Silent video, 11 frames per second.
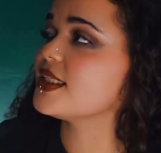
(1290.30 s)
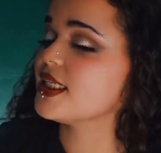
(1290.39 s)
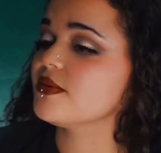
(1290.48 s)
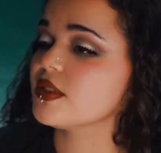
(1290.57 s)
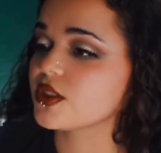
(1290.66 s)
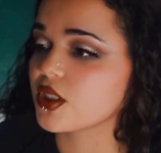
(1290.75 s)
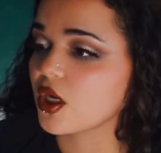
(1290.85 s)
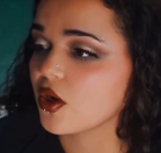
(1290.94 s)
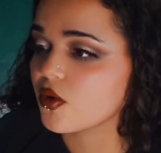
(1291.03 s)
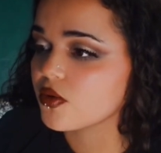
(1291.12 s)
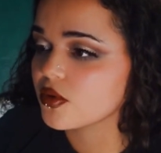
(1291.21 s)
it seems as
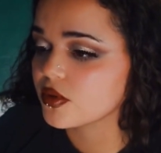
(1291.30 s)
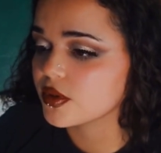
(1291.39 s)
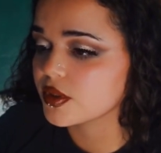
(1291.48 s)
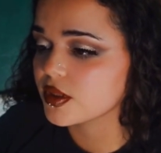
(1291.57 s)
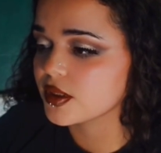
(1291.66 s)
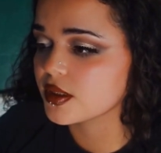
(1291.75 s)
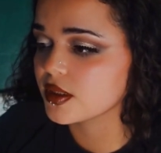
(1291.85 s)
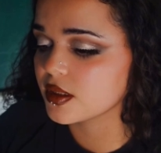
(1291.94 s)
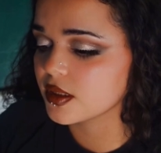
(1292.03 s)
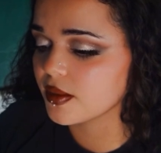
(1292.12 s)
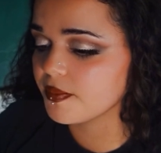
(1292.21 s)
though
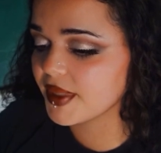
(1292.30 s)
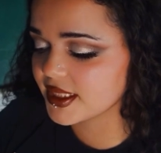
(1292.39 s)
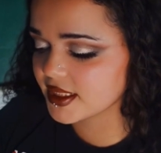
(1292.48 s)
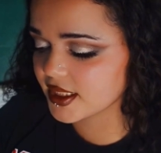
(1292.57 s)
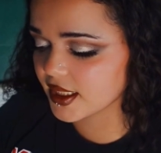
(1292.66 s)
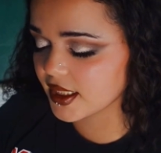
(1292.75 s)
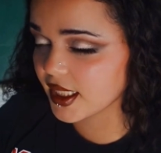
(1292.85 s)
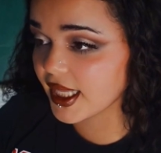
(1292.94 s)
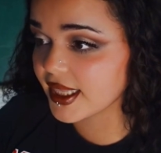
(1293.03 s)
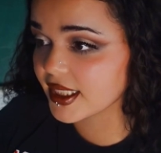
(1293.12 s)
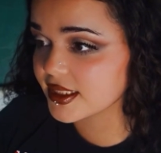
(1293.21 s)
Mitski
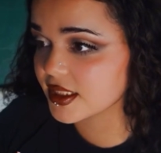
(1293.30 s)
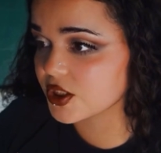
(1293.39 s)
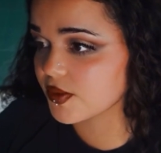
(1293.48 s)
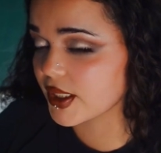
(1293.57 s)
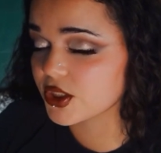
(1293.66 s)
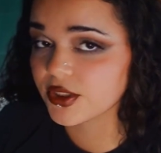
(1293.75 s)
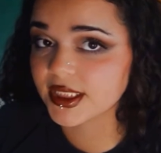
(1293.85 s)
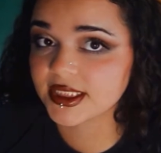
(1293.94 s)
in this situation,